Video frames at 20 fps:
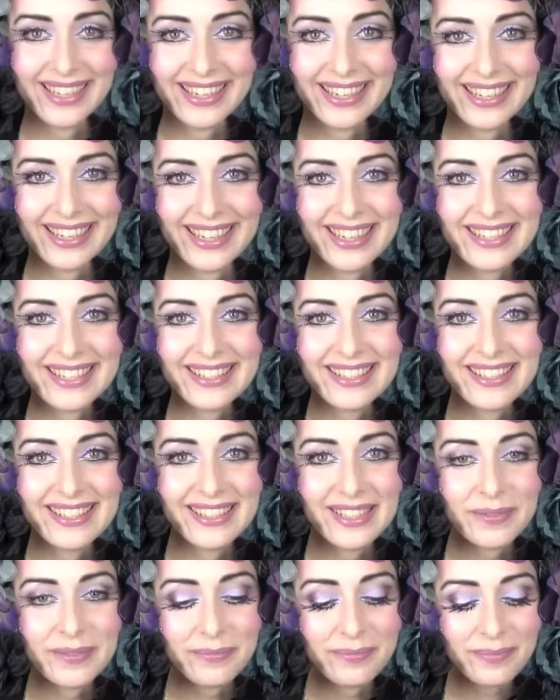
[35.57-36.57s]
guys, this
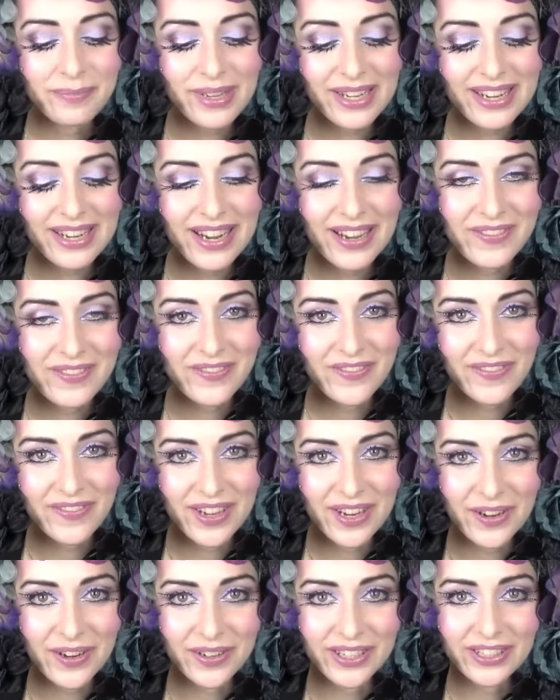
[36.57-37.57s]
is a midnight
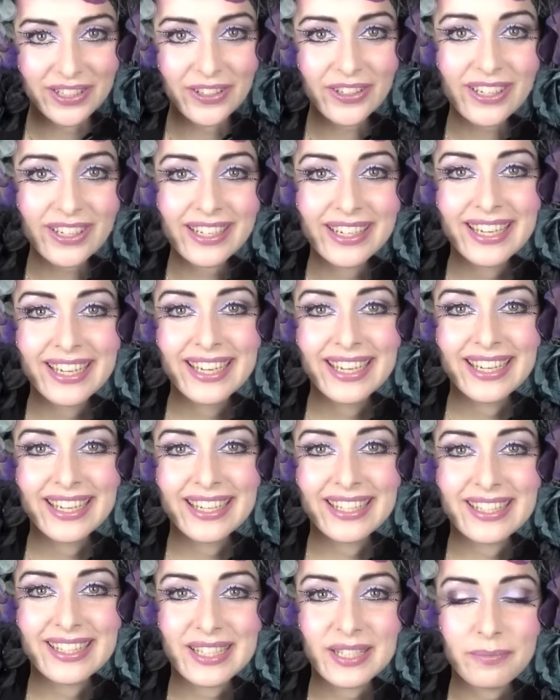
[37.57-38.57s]
fairy look,
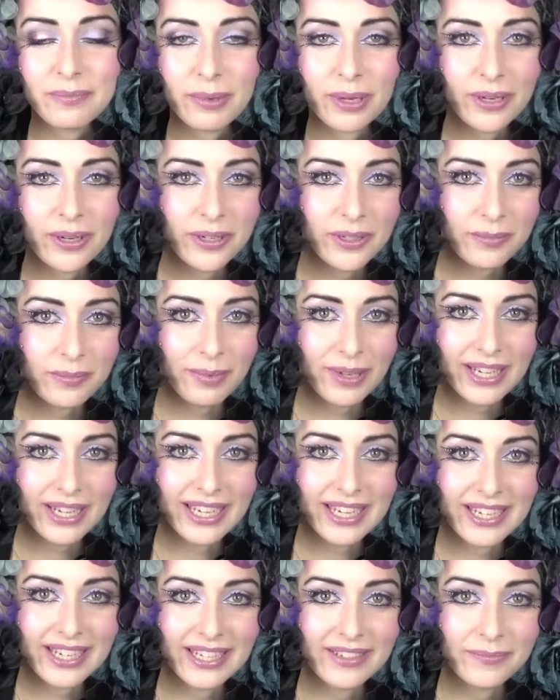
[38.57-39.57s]
inspired
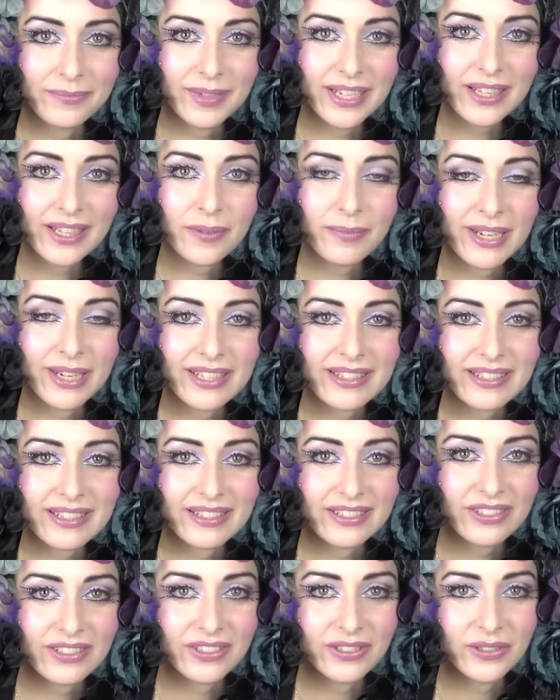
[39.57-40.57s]
by
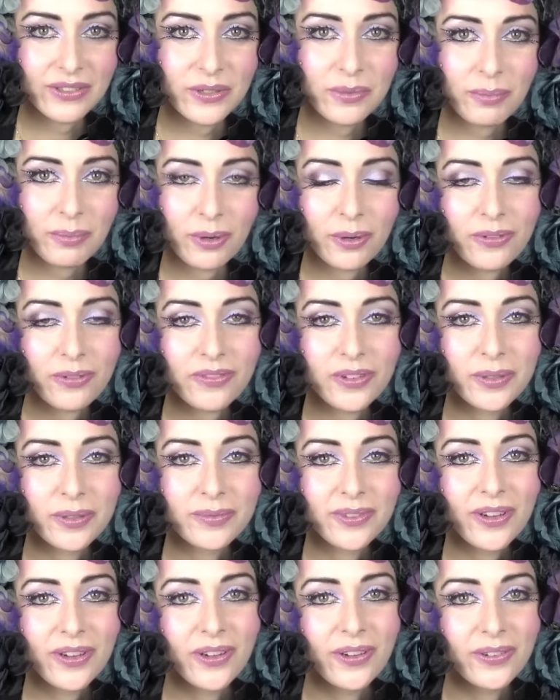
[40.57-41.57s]
Illamasqua's new
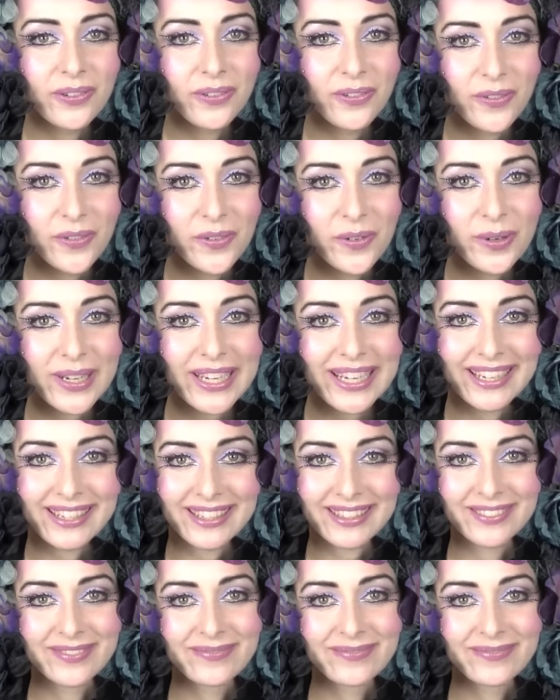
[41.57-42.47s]
perfume called Freak.